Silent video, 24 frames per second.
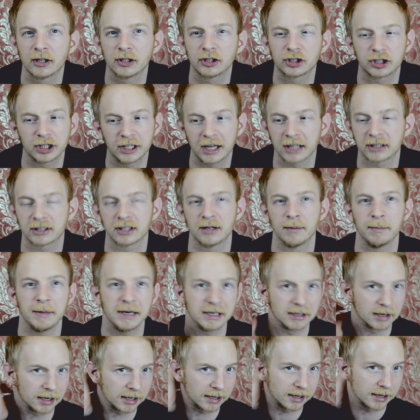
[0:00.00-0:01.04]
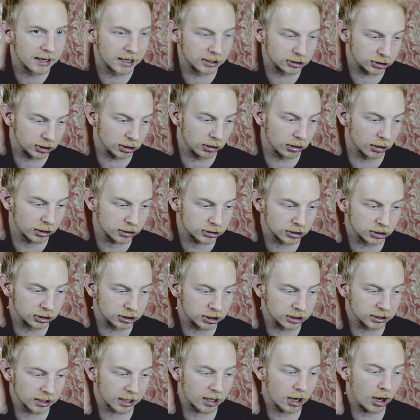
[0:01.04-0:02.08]
she gets it immediately. And she looks and
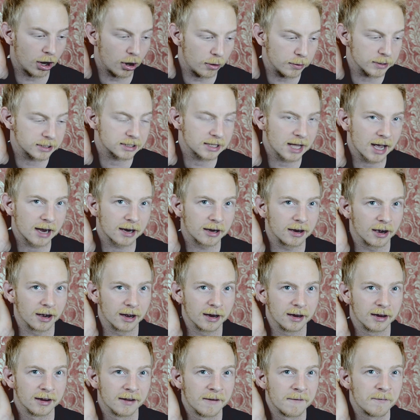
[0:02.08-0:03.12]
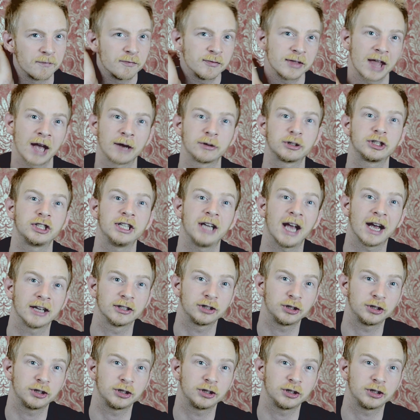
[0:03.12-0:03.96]
she's like, oh, it's that guy. Now she has